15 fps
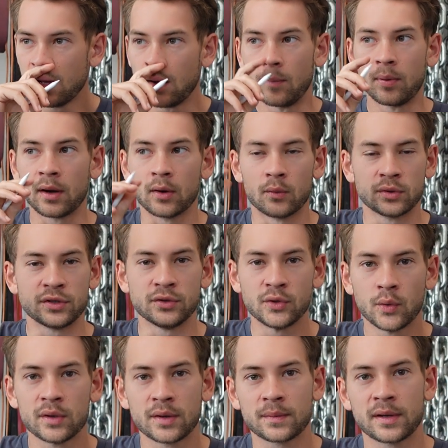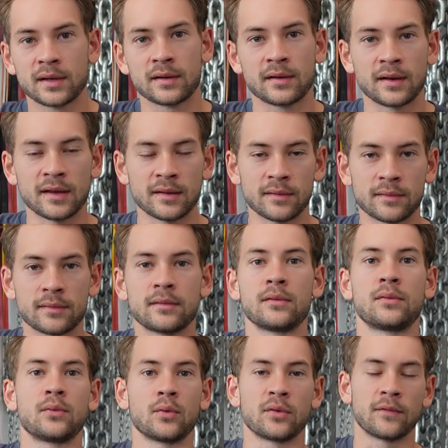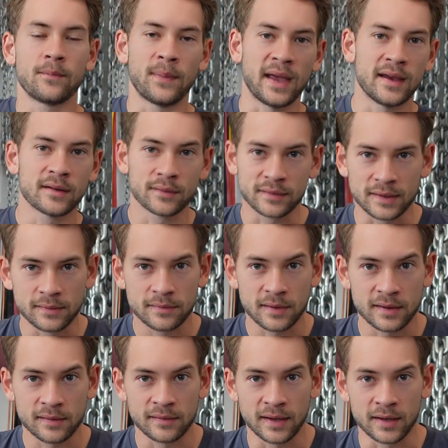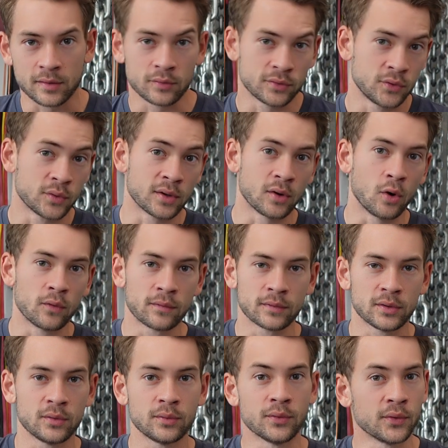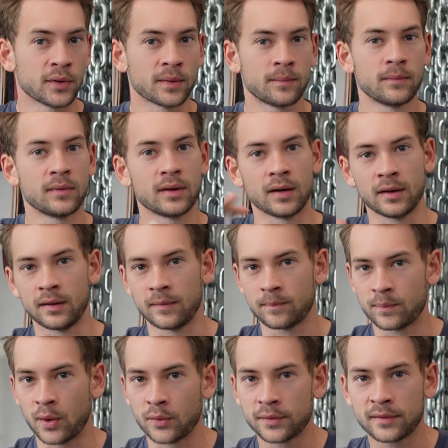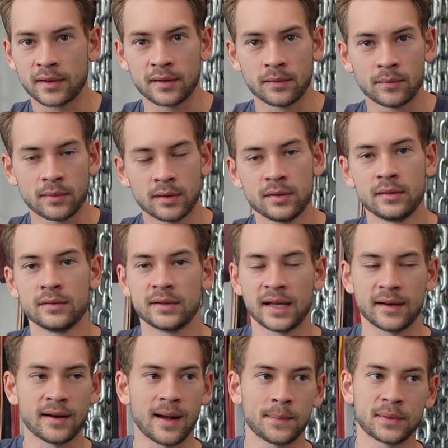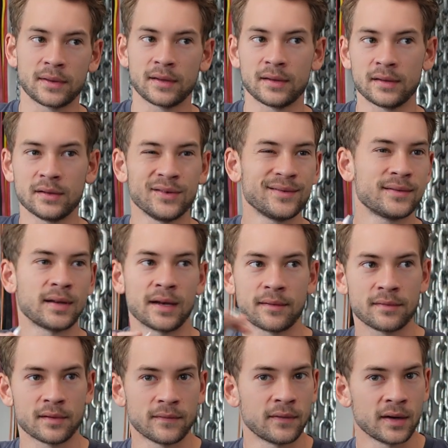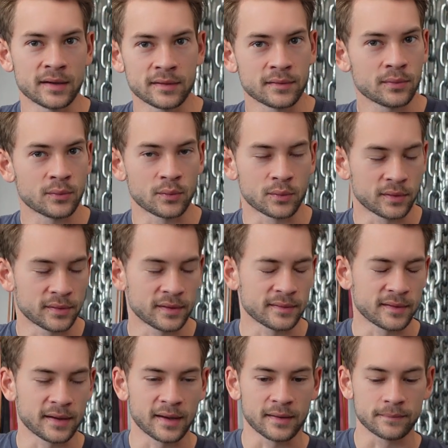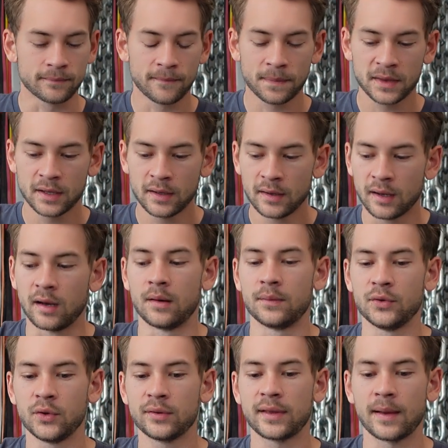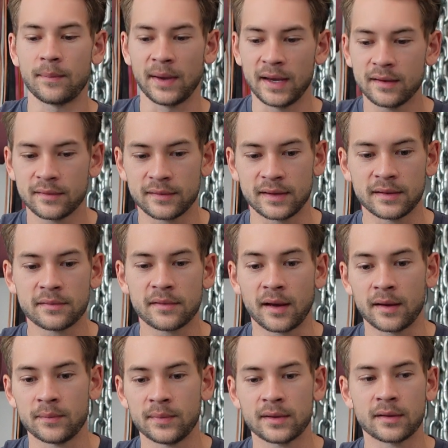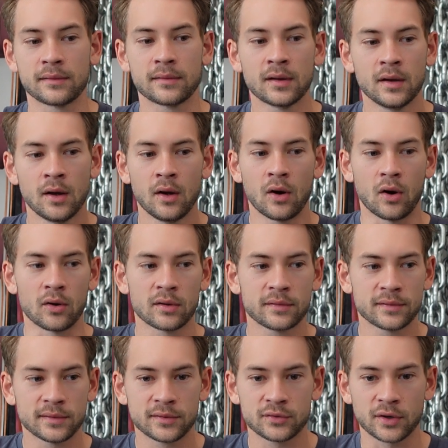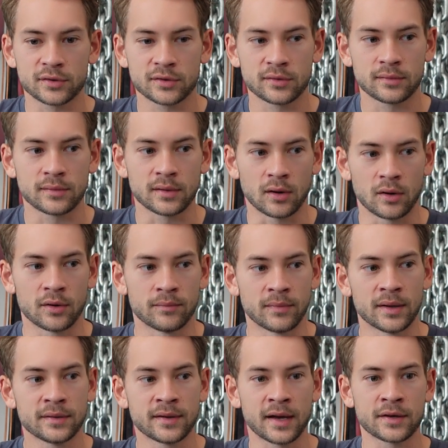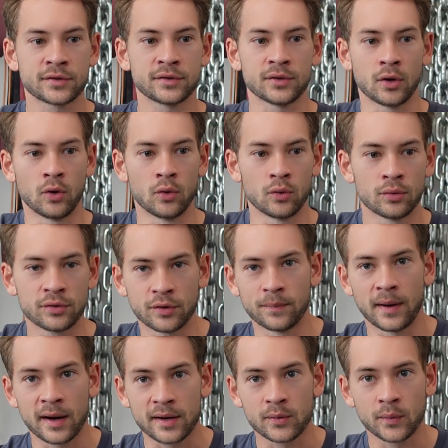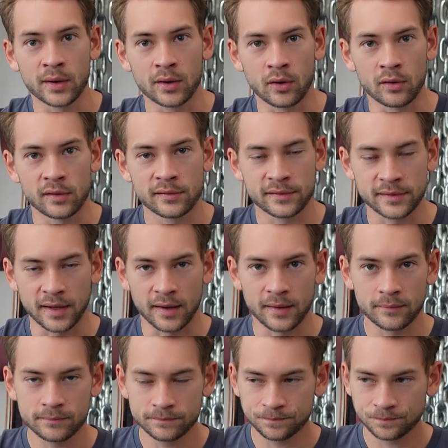But what you do end up getting is sort of pain on the inside of the ankle. You get overuse, you get post-tib tendinopathy, tenosynovitis was one of the things I had. And you get that pain on the inside because all of these structures that aren't meant to actually hold your body weight all the time